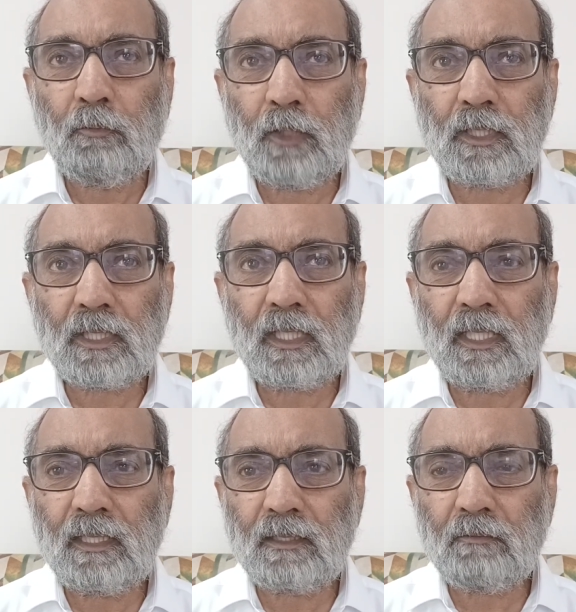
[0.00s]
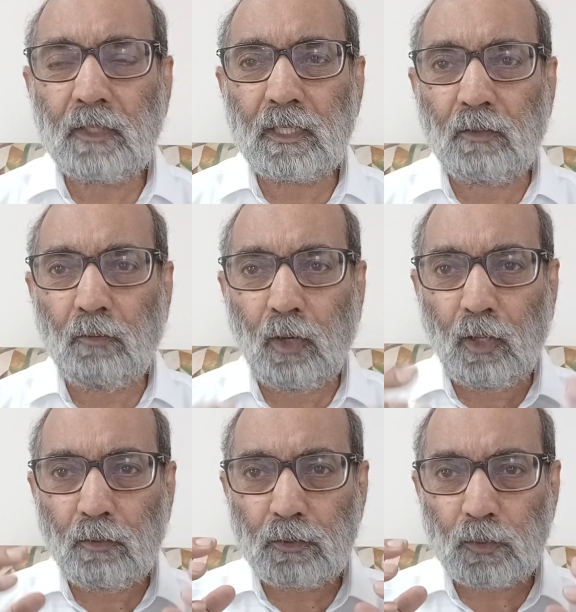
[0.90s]
which
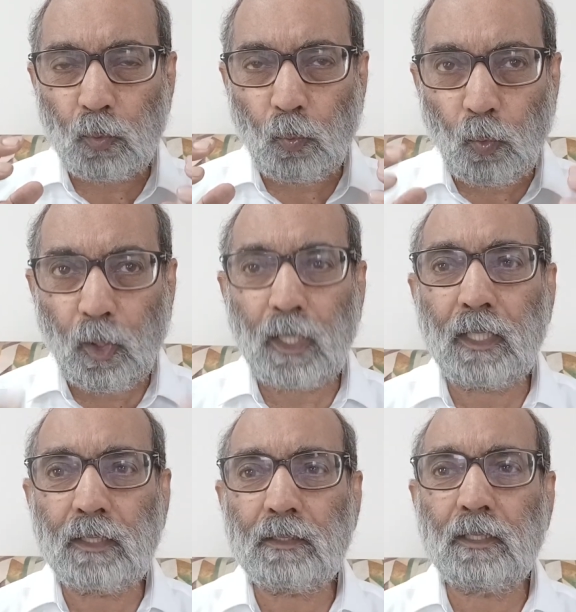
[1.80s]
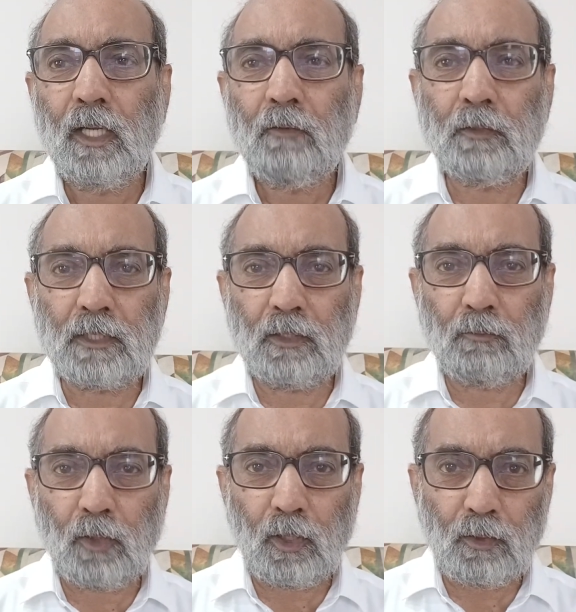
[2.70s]
involves violence, which
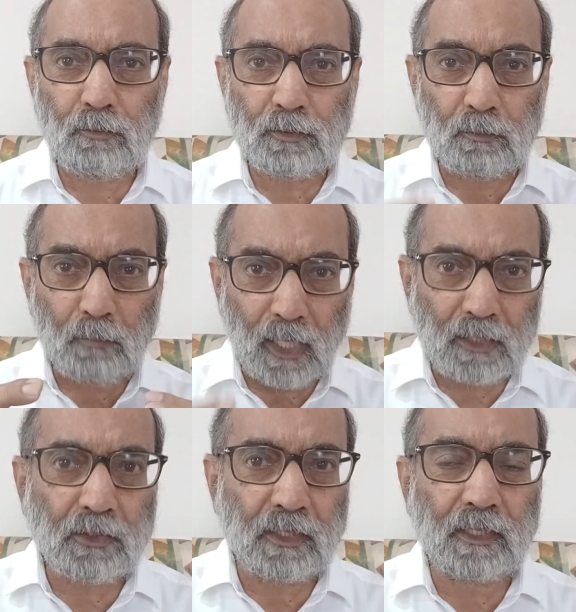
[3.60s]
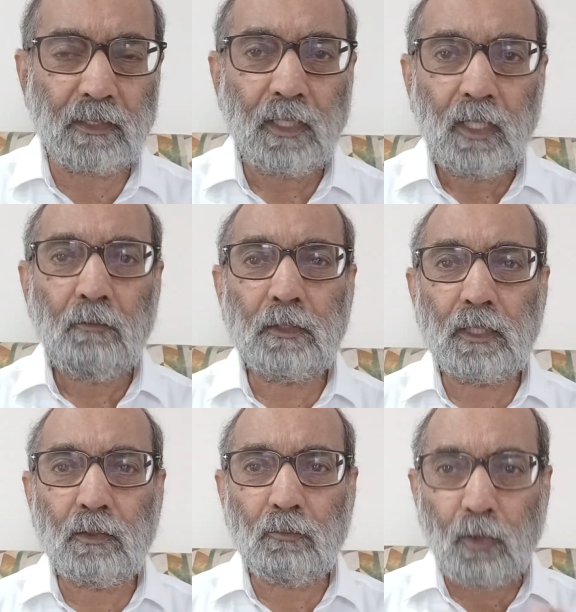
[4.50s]
involves bloodshed, which
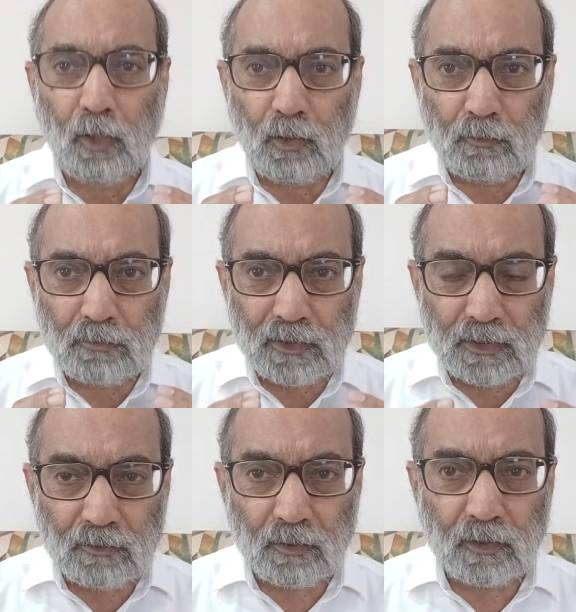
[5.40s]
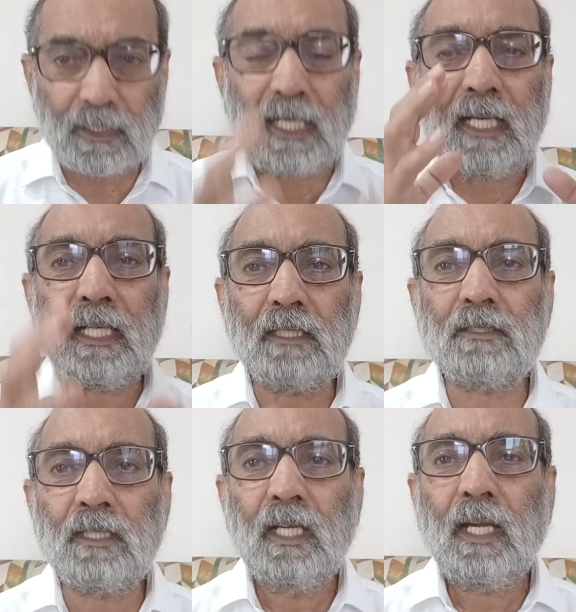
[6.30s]
involves
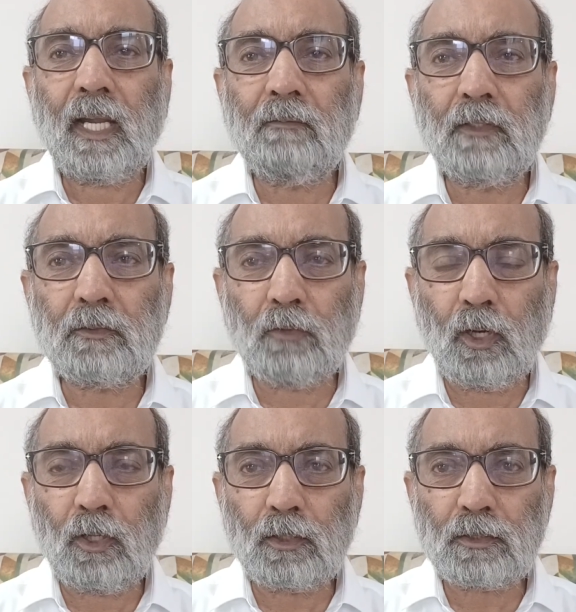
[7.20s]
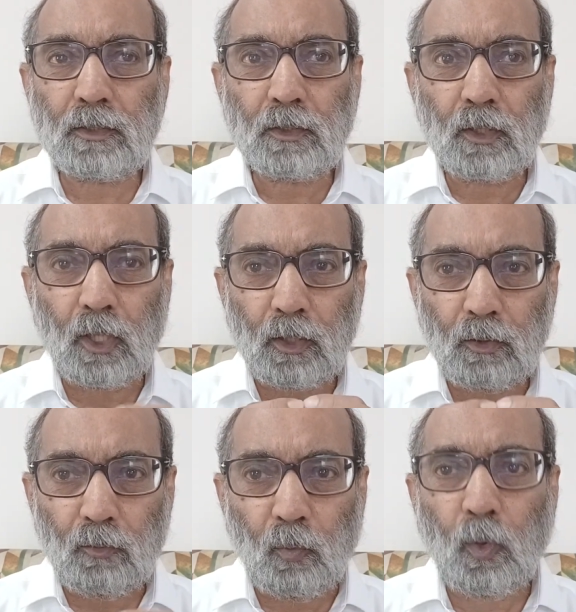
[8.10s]
killings, and which involves a lot
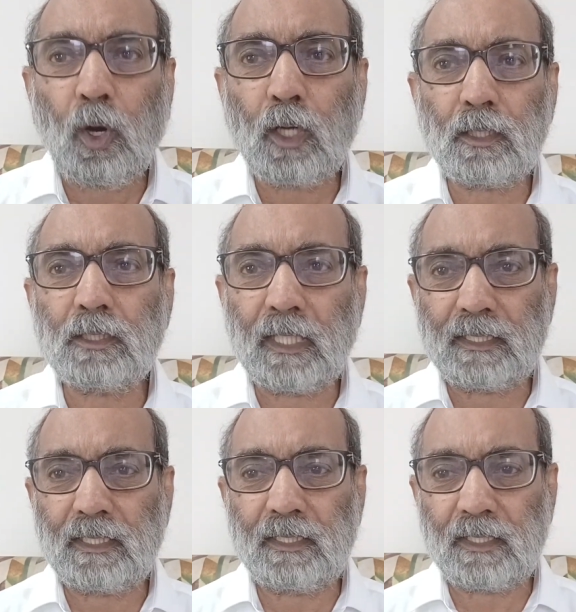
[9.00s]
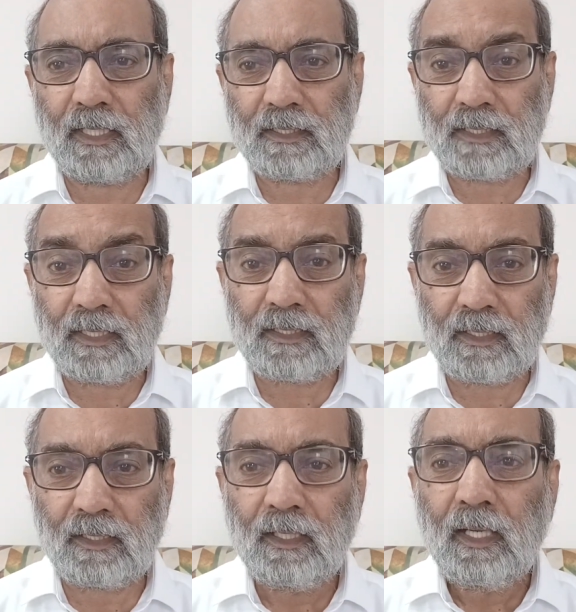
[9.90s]
of wars, etc.,
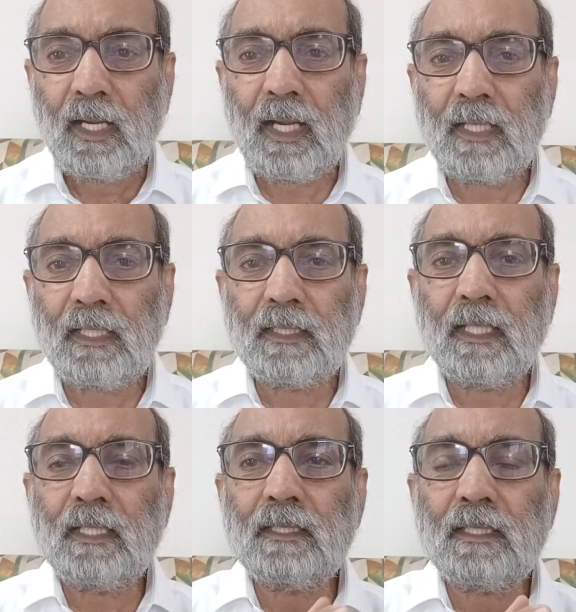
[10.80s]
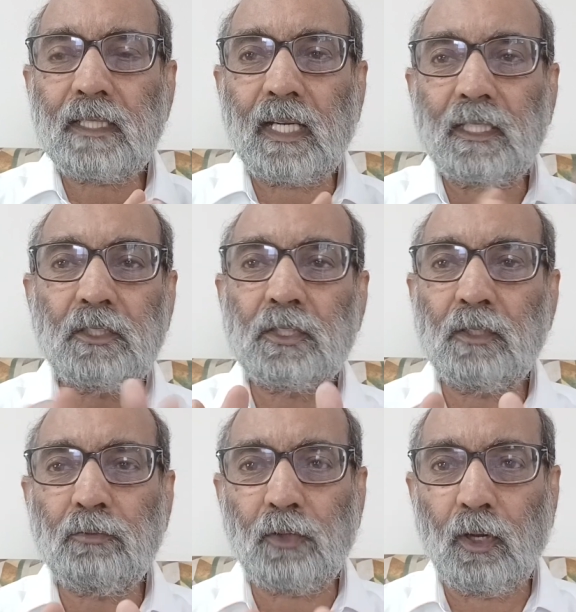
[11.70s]
etc. And there is a
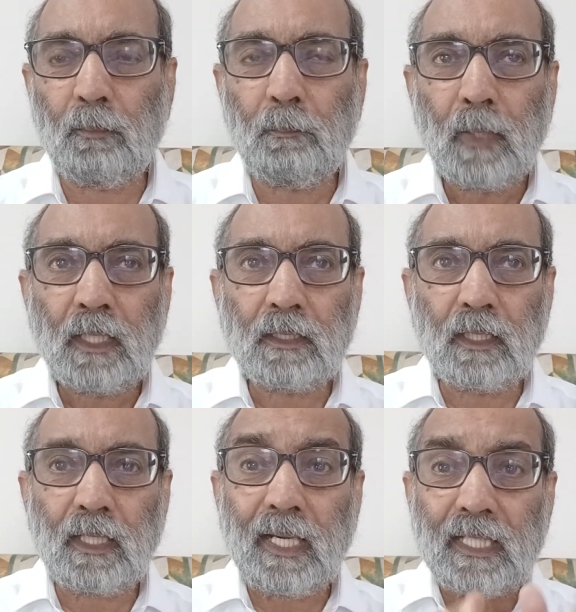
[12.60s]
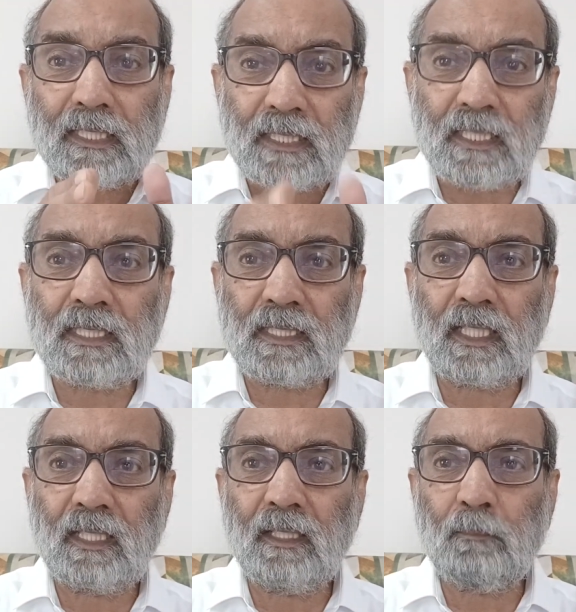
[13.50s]
transition from the
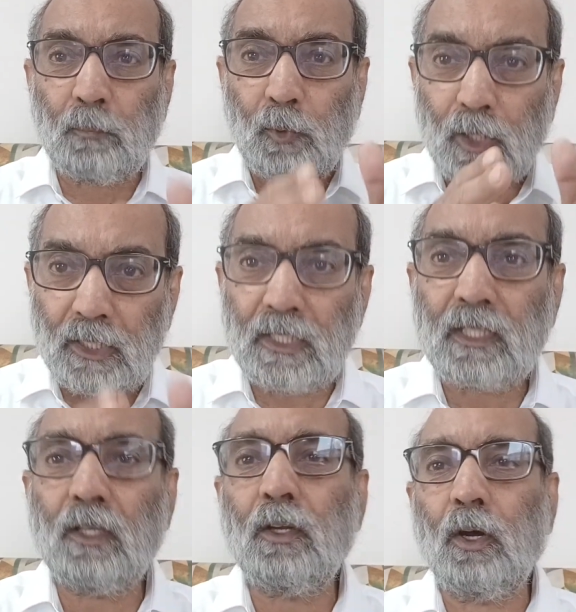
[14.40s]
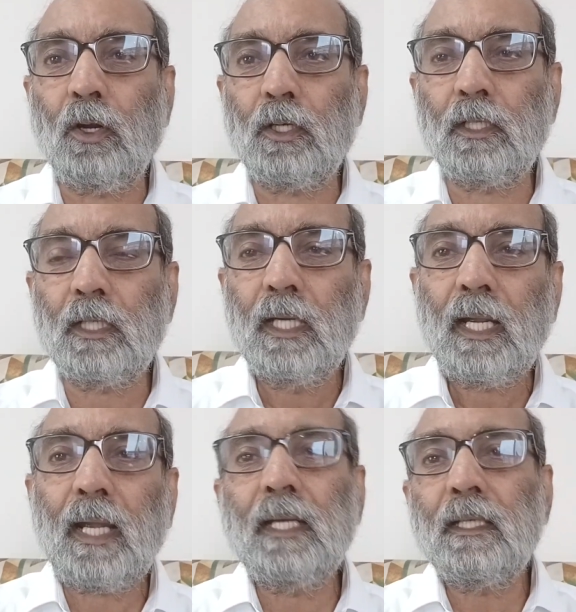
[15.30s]
existing political order
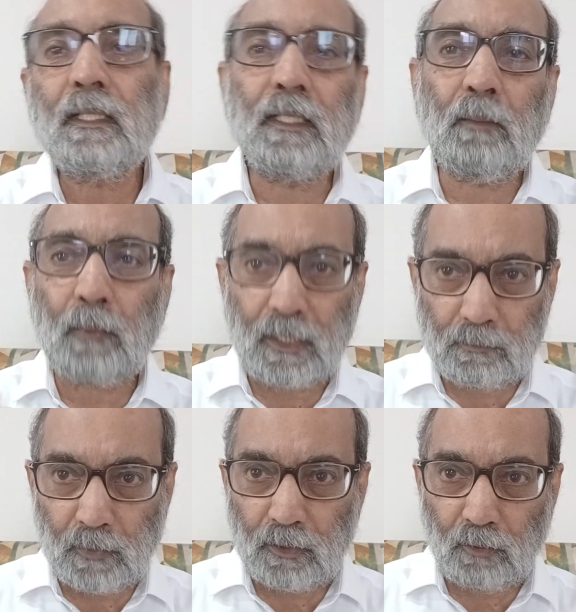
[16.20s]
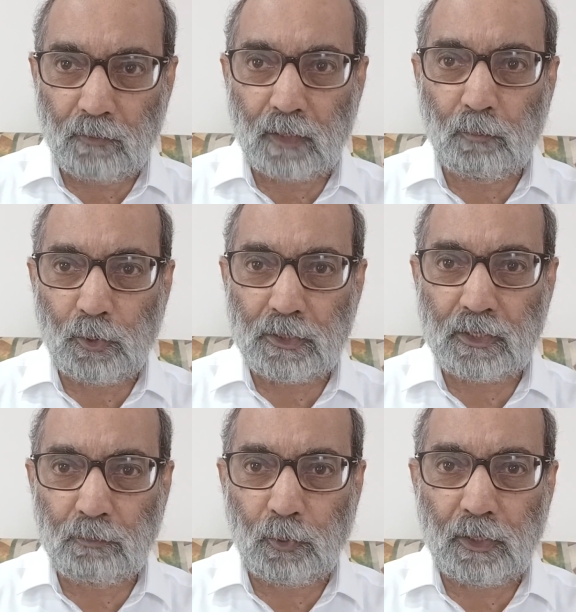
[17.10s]
and the replacement of that
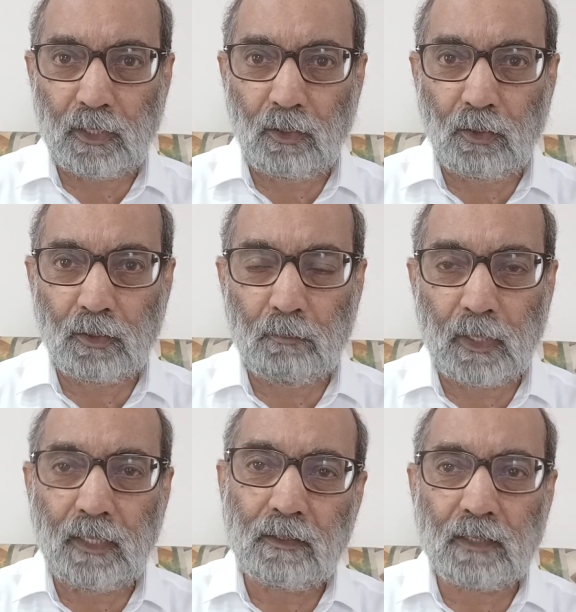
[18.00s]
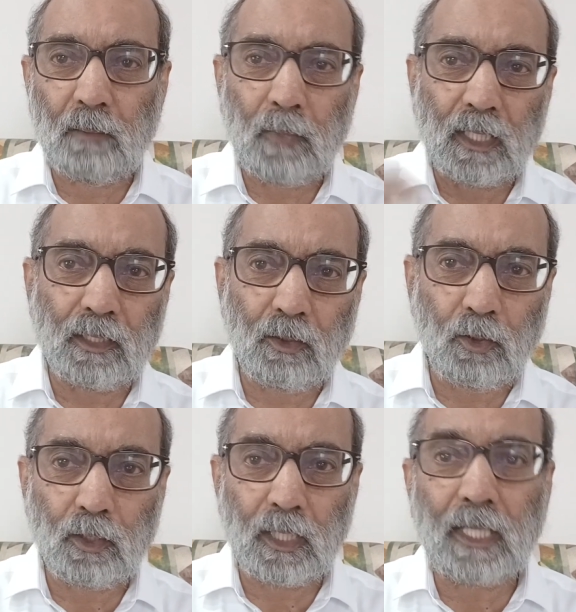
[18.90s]
political order by some other
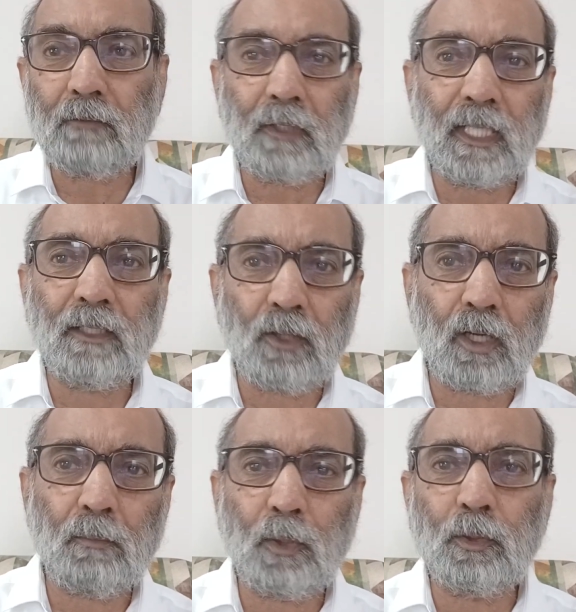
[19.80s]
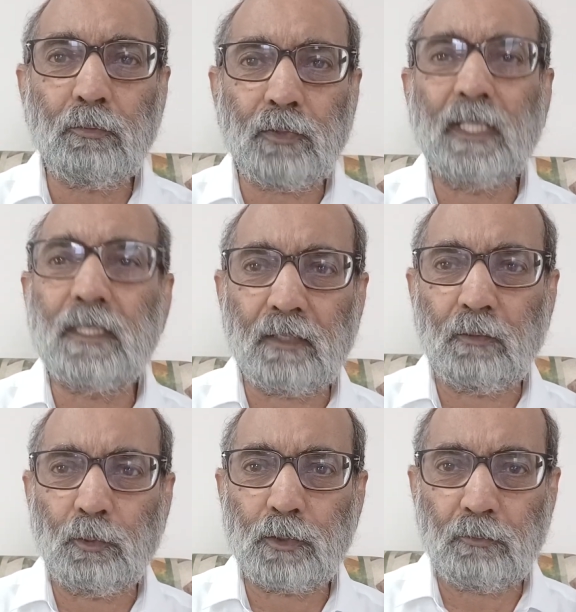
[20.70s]
order. Like we can talk about the French
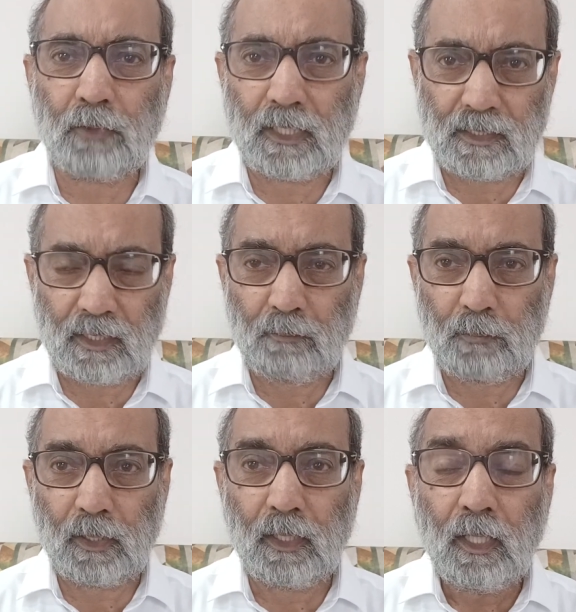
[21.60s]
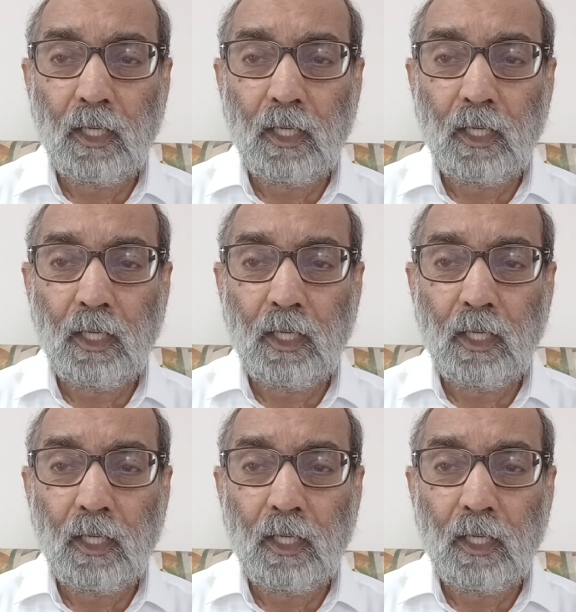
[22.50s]
Revolution, for example.